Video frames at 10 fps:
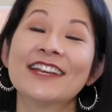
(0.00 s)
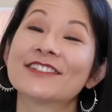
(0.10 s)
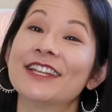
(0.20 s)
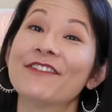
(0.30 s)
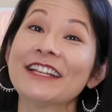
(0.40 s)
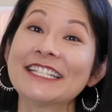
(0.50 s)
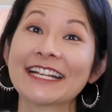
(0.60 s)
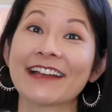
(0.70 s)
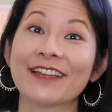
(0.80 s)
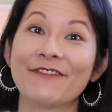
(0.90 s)
So definitely
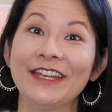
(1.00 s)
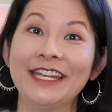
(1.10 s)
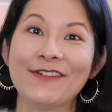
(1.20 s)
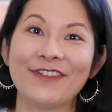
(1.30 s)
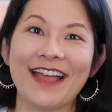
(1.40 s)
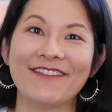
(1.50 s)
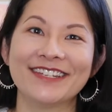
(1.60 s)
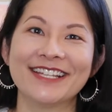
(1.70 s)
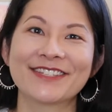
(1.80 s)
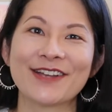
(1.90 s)
check out that video if you haven't
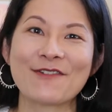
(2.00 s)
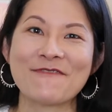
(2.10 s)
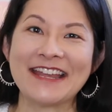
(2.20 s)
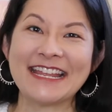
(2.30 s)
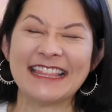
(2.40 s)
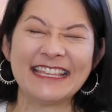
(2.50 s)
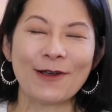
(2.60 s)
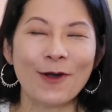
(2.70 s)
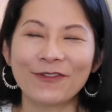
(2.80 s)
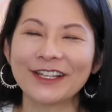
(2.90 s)
done so already. I think
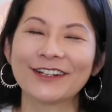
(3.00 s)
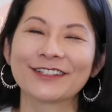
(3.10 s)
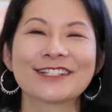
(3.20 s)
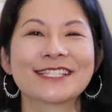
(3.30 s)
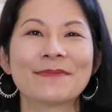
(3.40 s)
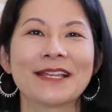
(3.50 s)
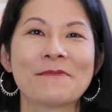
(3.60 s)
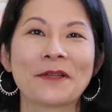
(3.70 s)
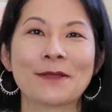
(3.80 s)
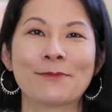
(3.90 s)
hopefully you'll learn something
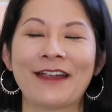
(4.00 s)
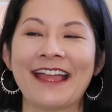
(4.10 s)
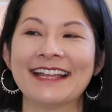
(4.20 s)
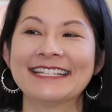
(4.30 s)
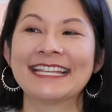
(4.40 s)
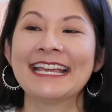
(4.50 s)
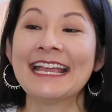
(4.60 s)
about the brand.